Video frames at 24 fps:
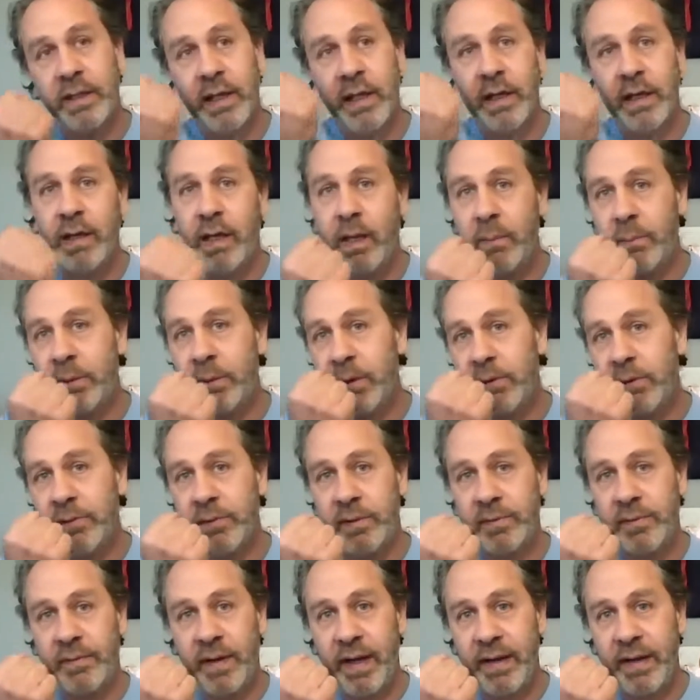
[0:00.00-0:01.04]
yeah, I'll be
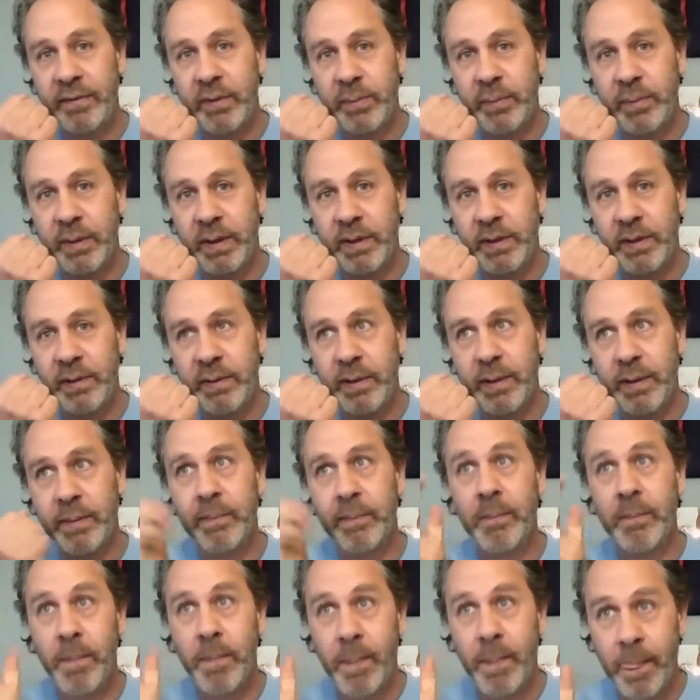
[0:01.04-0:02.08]
over at 5 to pick you
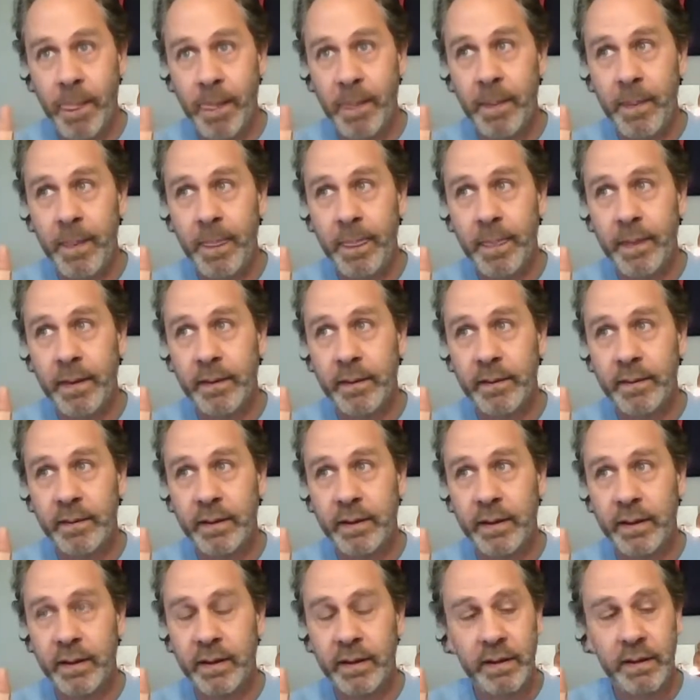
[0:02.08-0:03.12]
up.
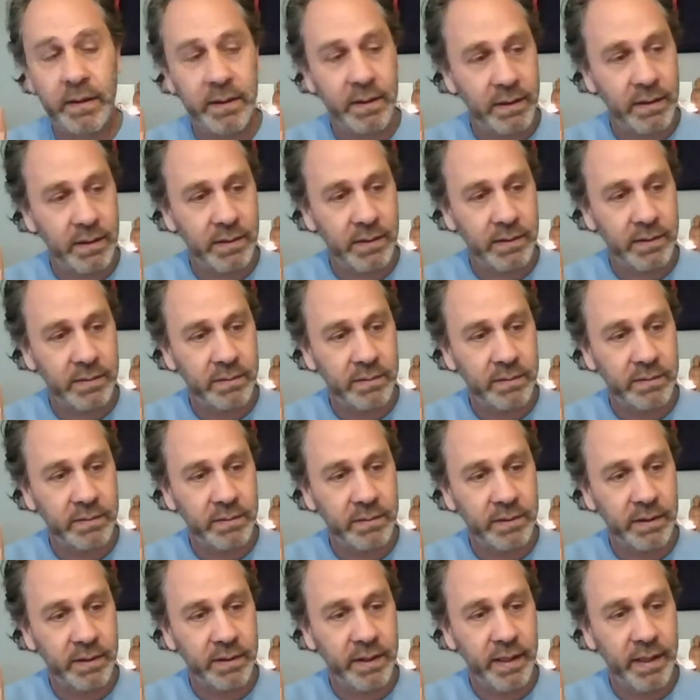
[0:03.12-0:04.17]
Like, oh,
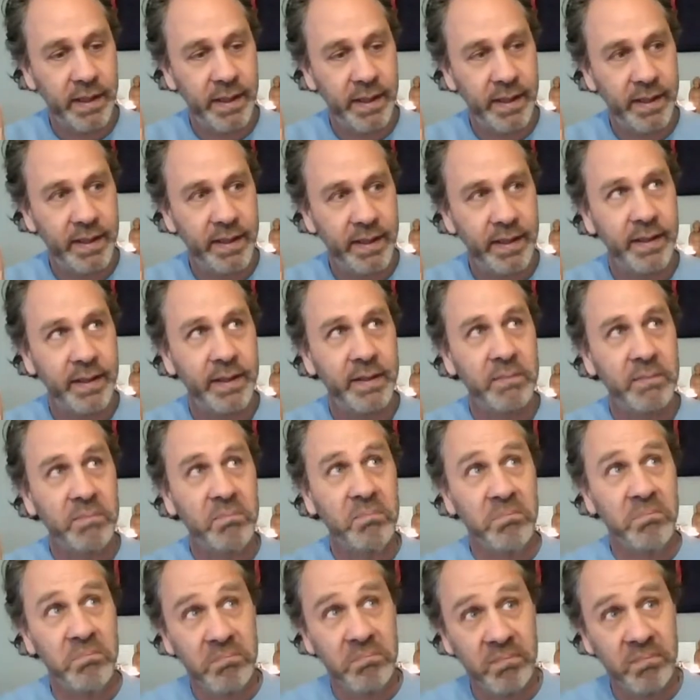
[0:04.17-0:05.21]
okay,
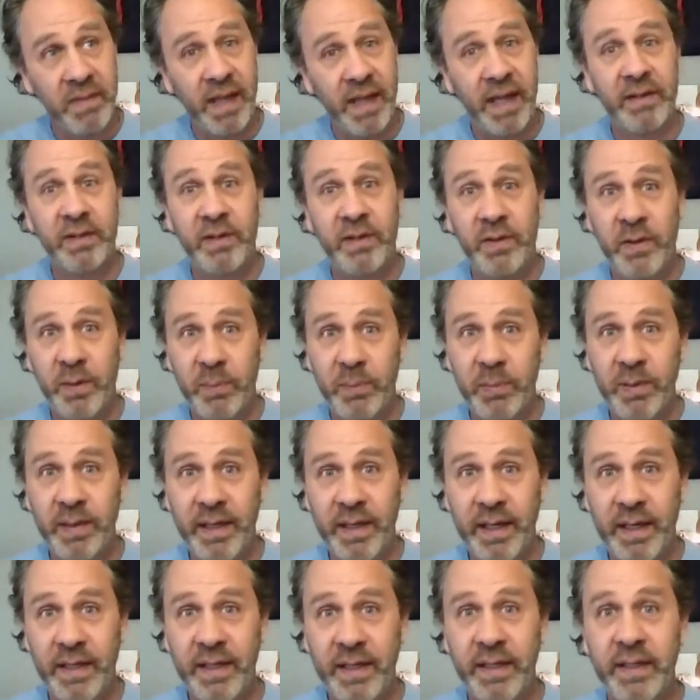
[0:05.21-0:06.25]
that's the
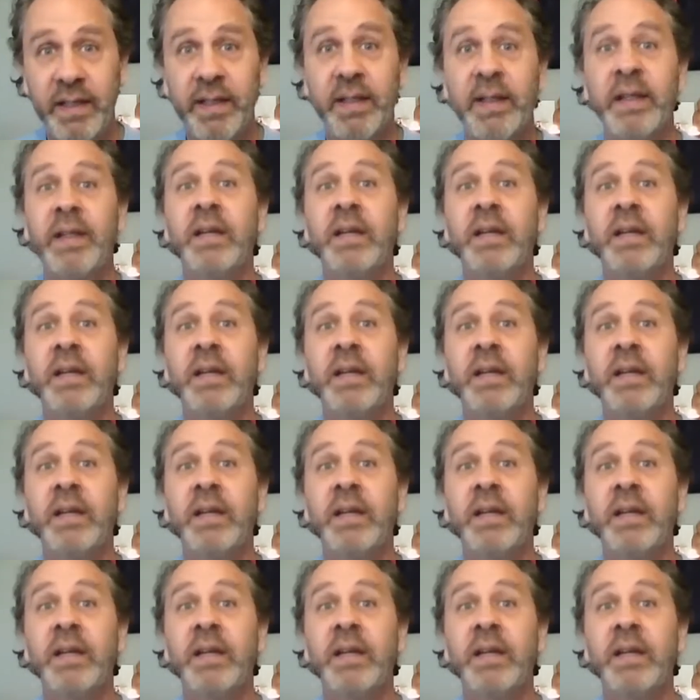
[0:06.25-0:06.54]
plan.